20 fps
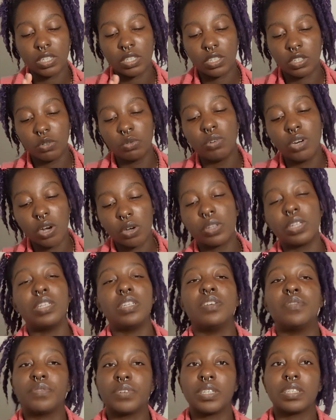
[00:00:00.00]
You know the
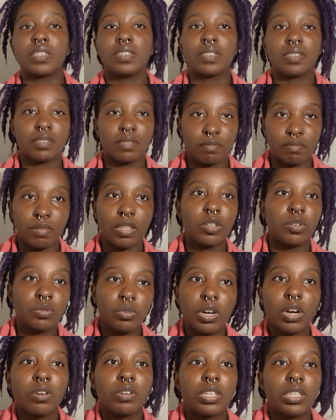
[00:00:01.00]
difference. You
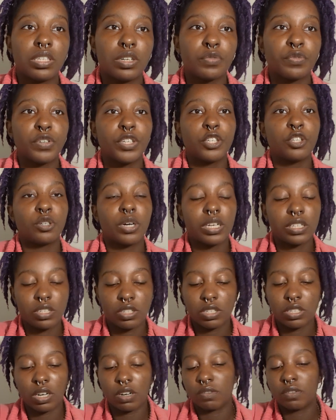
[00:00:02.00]
know the difference. Trust
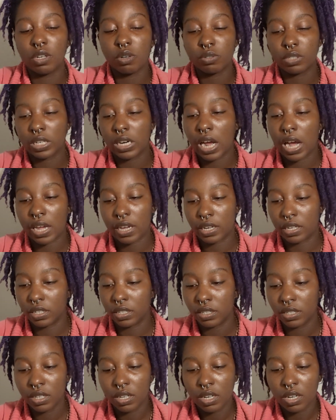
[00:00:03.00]
yourself. Don't deny
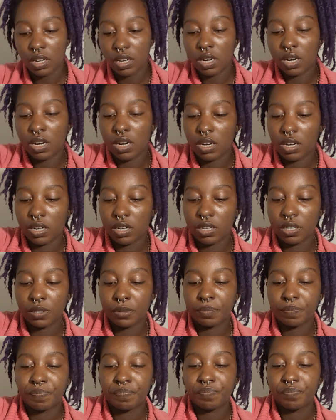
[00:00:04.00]
it.
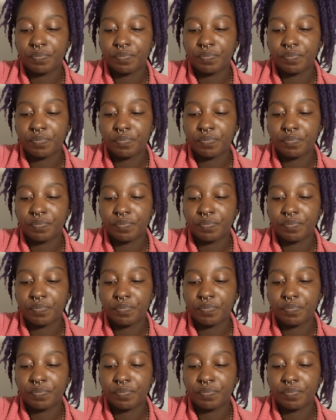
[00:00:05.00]
A